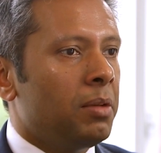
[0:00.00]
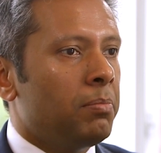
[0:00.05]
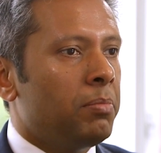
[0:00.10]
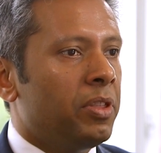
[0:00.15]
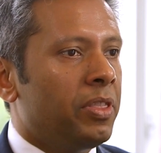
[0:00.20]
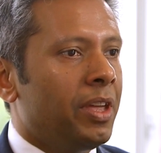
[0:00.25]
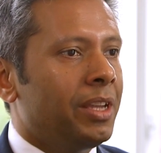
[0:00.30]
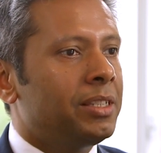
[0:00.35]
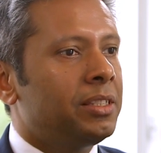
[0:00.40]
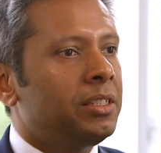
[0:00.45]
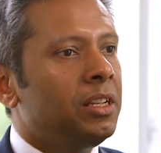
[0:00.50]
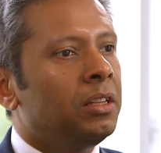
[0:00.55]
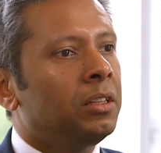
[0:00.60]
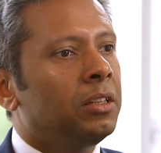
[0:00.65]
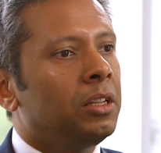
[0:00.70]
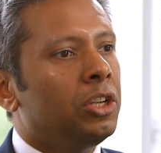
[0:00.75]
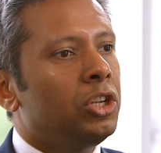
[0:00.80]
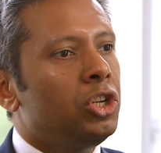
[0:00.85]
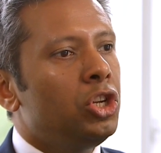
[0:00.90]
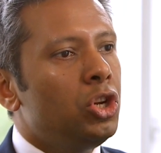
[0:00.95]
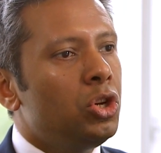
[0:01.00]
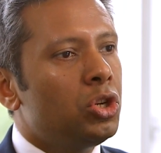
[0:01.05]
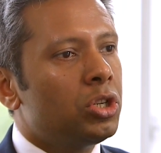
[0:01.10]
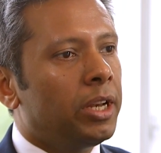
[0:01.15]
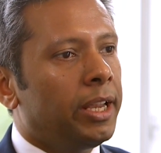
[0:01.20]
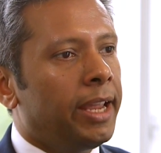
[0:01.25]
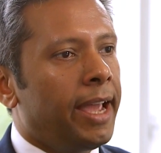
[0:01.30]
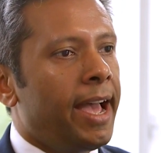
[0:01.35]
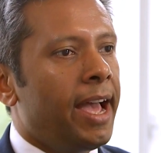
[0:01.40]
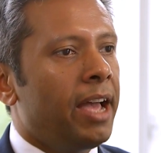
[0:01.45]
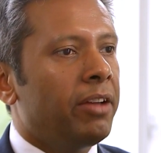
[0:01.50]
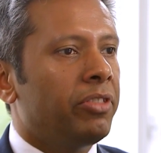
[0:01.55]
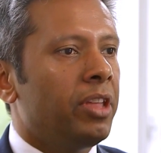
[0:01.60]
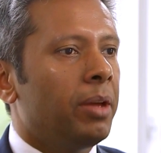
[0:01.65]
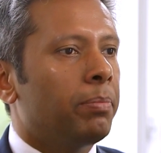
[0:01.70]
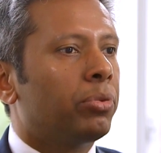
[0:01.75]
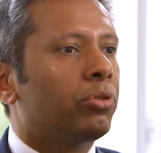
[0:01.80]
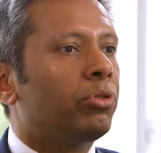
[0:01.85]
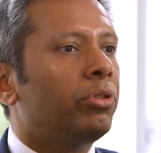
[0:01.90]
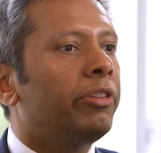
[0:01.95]
But they still usually have
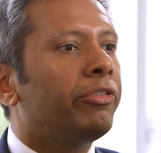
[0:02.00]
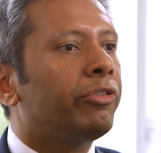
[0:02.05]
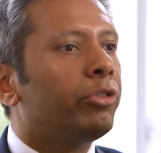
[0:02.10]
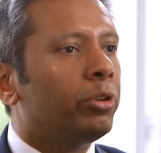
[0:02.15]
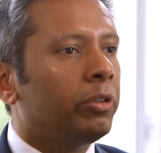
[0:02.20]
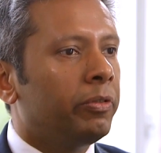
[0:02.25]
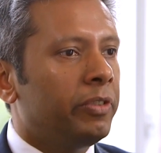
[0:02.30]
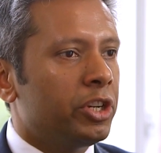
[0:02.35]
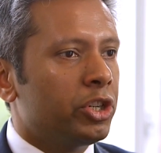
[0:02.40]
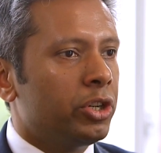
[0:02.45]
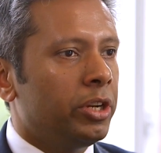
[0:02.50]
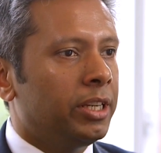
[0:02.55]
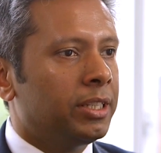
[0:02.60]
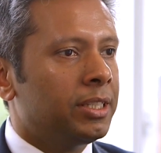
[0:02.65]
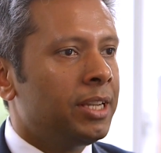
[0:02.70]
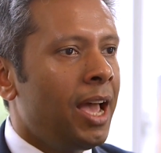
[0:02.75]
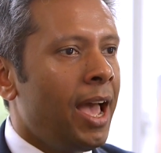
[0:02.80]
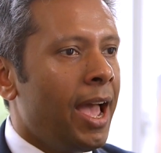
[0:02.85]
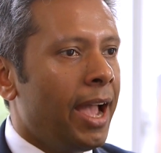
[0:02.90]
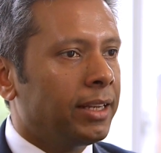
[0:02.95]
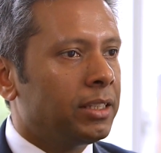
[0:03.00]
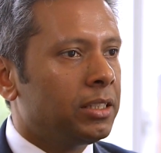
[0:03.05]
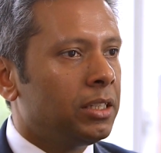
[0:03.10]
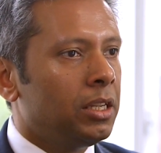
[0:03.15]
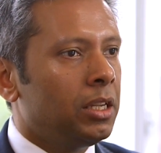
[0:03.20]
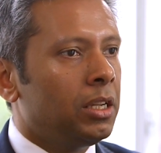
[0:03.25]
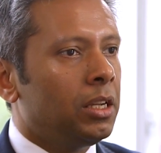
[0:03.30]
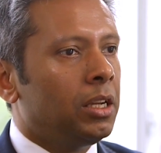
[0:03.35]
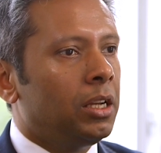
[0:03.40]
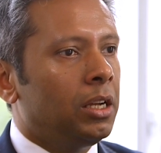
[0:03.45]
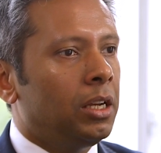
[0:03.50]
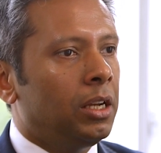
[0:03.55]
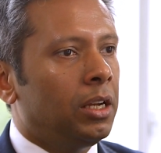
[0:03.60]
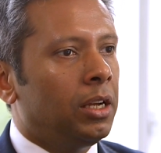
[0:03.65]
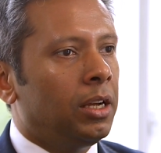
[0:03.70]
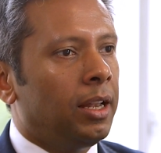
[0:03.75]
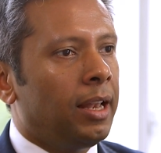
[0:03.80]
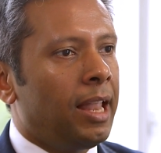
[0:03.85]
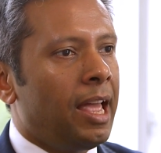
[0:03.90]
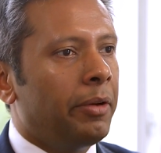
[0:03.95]
their peripheral vision intact,
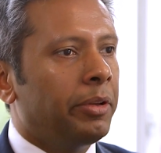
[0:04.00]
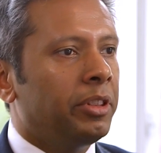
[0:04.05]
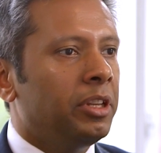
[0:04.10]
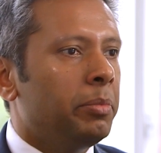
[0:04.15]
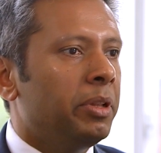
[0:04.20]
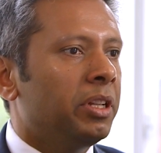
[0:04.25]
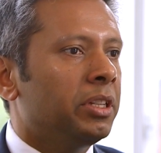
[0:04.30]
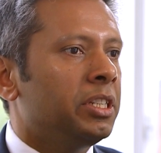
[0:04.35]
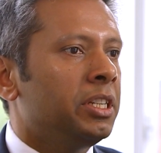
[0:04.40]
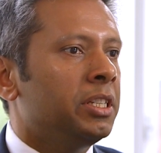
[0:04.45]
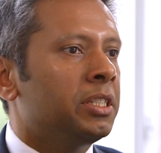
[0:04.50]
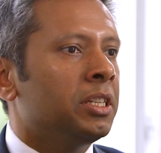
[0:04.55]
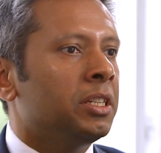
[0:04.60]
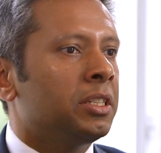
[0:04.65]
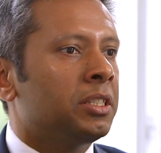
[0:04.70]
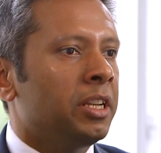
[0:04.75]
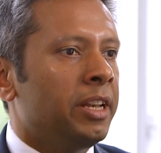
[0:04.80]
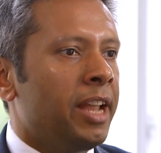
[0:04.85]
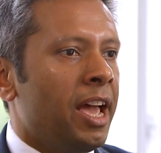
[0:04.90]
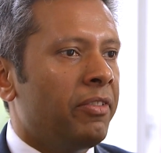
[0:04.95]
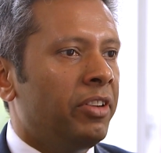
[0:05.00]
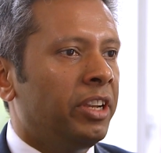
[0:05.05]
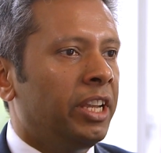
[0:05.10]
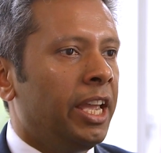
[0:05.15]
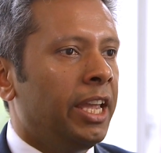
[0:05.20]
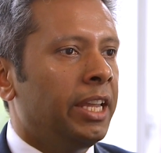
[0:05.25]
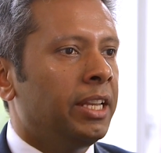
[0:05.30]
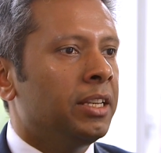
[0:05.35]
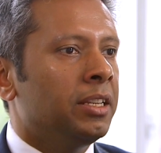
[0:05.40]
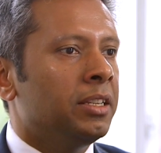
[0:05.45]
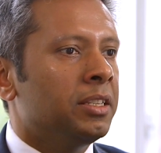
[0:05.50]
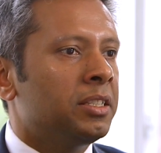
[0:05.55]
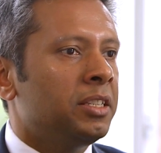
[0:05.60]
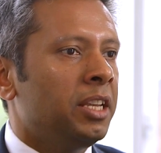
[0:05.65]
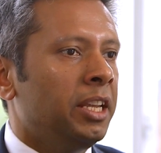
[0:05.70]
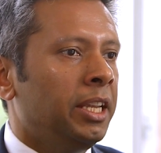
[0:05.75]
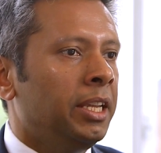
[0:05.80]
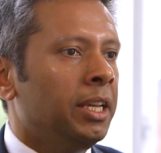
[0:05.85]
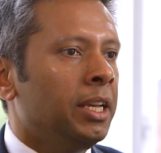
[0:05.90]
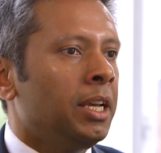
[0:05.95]
allowing the ability to navigate and
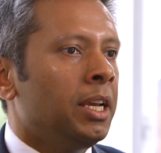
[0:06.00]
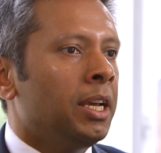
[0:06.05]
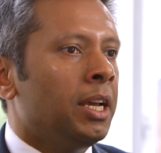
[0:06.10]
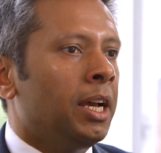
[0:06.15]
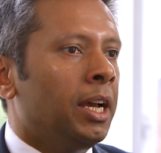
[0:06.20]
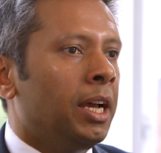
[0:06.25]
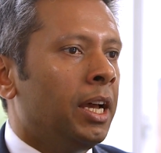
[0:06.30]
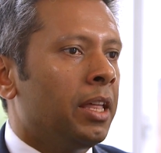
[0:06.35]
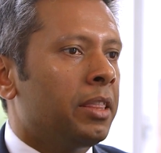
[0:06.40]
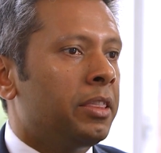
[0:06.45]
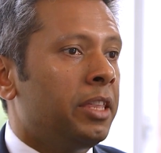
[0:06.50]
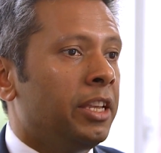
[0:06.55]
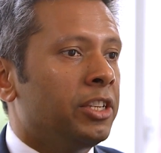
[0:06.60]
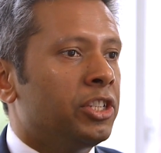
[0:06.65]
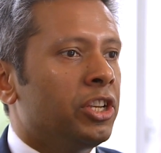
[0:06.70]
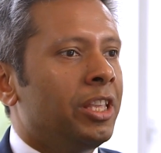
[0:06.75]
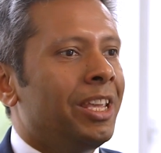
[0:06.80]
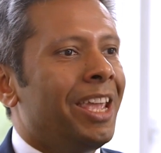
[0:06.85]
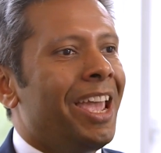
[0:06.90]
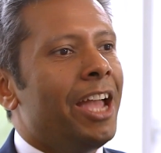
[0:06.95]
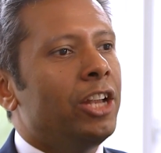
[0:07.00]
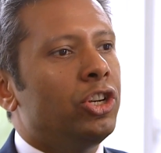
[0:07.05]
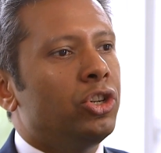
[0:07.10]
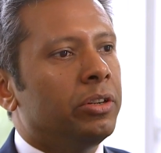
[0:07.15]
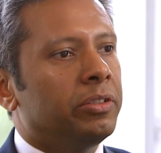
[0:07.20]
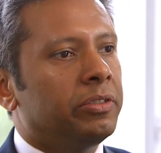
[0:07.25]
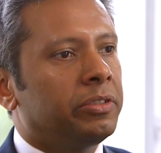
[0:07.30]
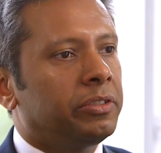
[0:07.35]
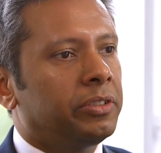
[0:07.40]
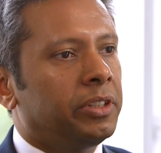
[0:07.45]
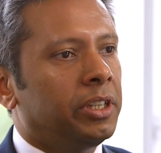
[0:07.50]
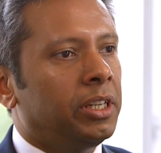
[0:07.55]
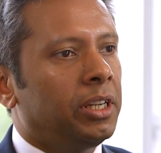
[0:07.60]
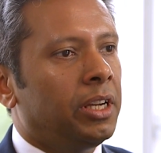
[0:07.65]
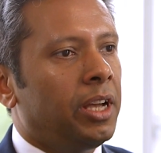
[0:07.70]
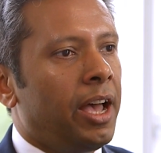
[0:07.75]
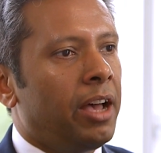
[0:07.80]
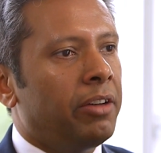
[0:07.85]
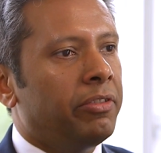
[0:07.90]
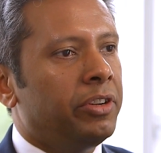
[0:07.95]
see things at the edge of
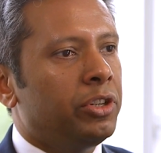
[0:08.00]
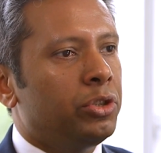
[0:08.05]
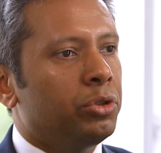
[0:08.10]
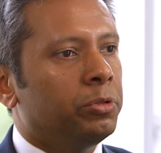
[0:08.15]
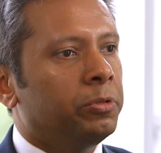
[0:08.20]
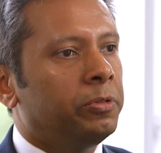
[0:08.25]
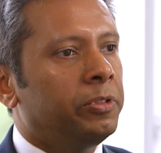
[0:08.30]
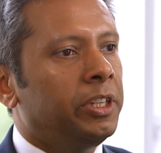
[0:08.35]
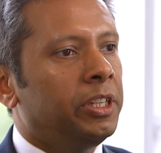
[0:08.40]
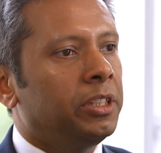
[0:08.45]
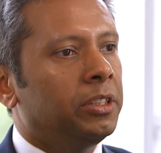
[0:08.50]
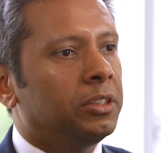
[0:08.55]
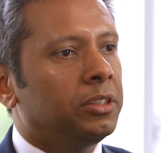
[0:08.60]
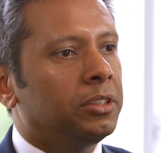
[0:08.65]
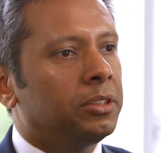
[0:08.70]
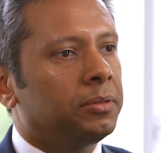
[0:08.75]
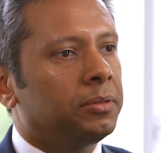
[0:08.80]
our visual field.